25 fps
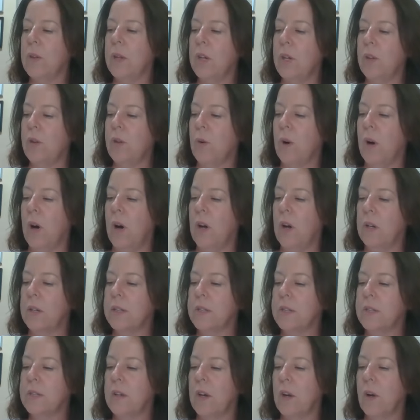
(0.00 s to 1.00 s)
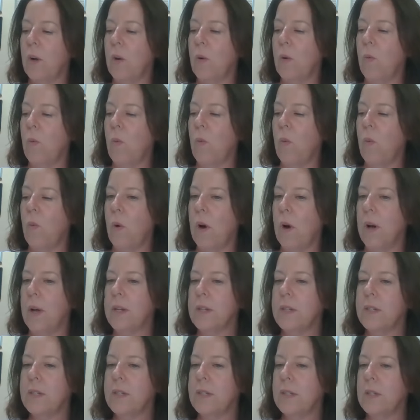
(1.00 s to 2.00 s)
that you also
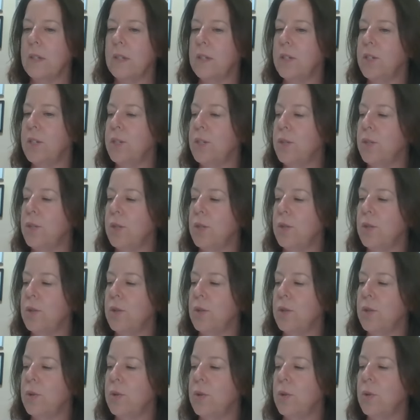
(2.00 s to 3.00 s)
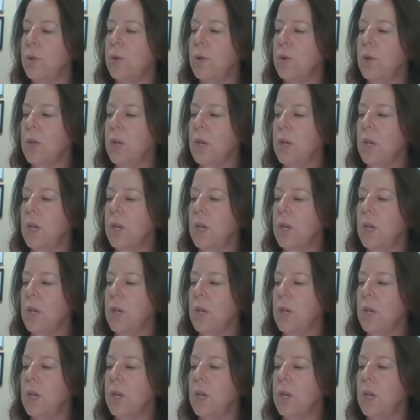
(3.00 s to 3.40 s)
wanted to,